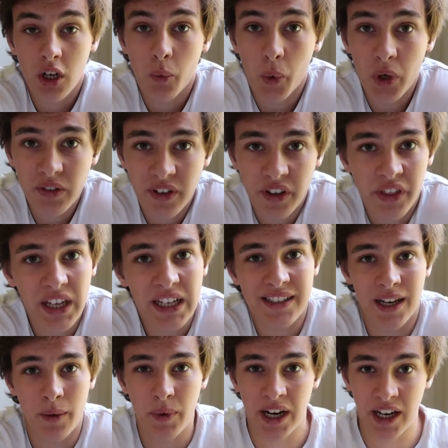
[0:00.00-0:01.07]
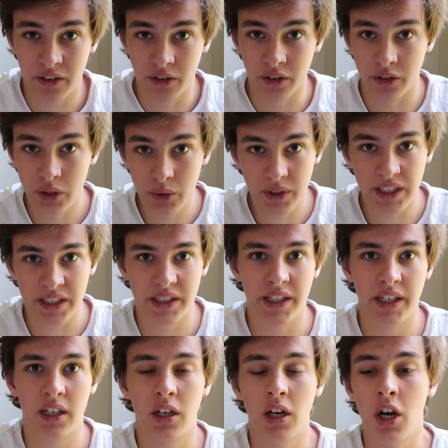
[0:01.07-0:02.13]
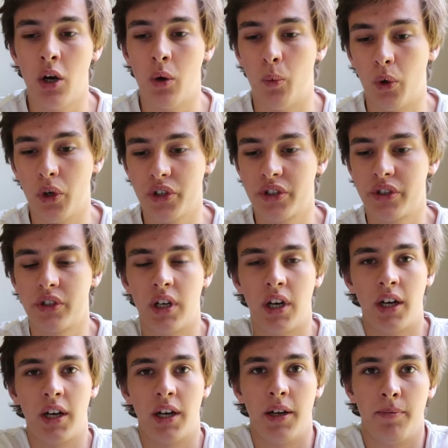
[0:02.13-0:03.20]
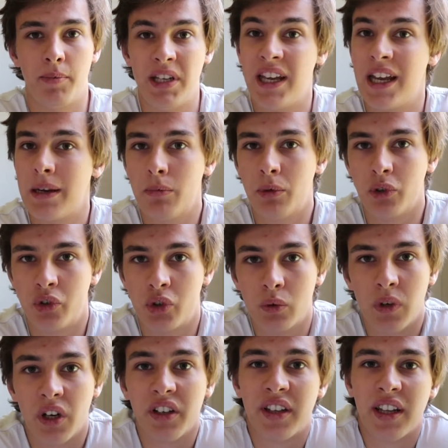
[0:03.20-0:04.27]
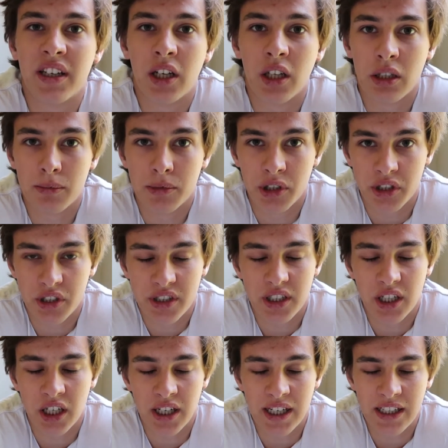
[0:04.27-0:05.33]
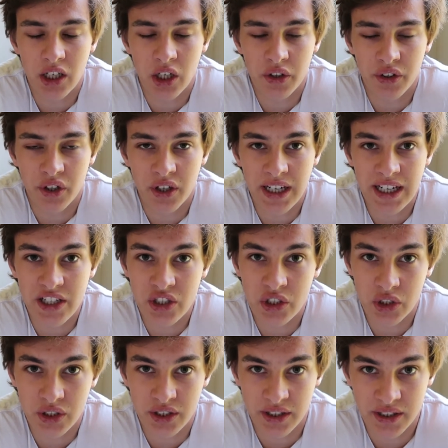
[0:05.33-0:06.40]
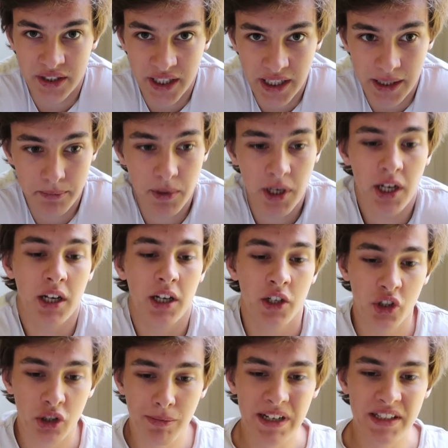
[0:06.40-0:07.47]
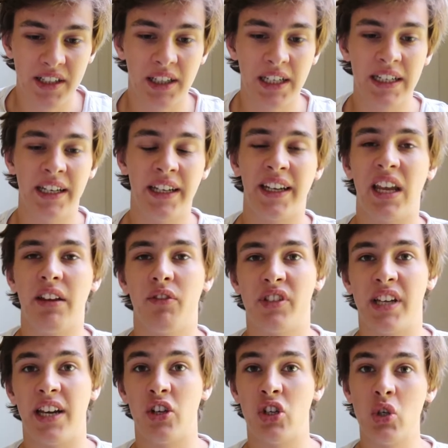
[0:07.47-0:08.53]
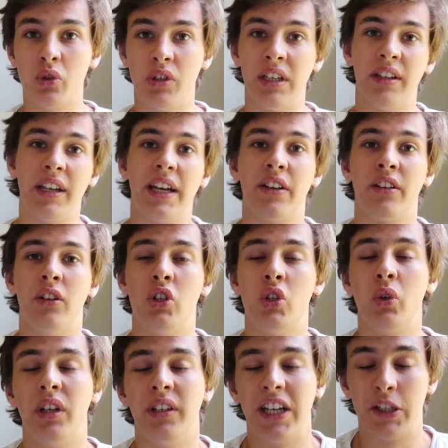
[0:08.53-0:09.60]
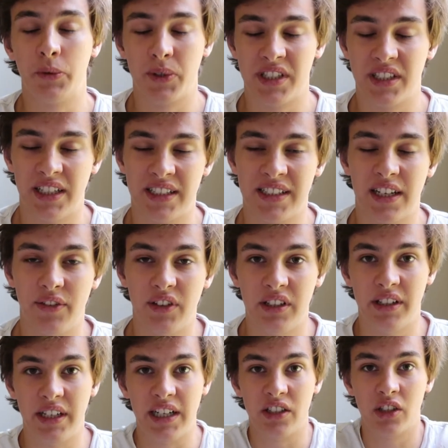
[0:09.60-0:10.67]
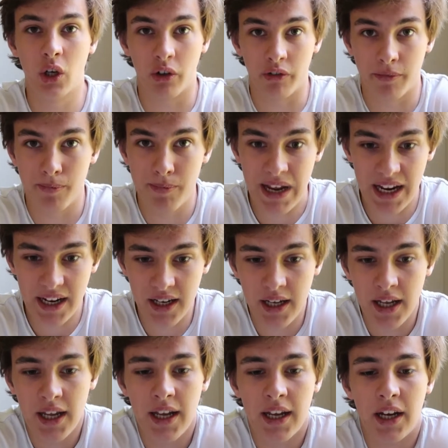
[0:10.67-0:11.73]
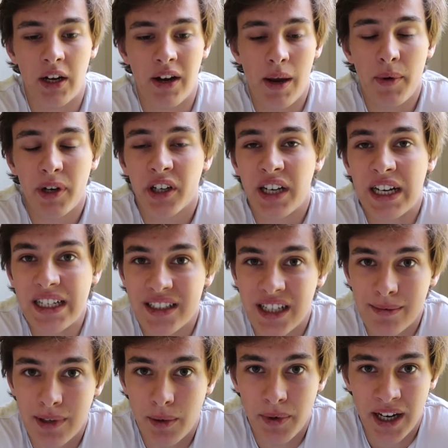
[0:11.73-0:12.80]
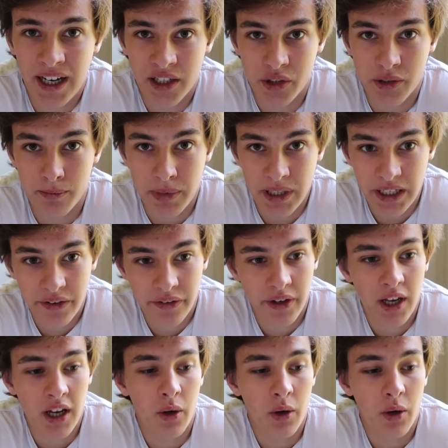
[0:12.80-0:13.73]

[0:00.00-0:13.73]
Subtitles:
One of the things that we had to do this year was be able to run 10 kilometers in under a certain time. So basically they gave a shooting date. The shooting date was the 17th of May. And we got a time that we had to beat.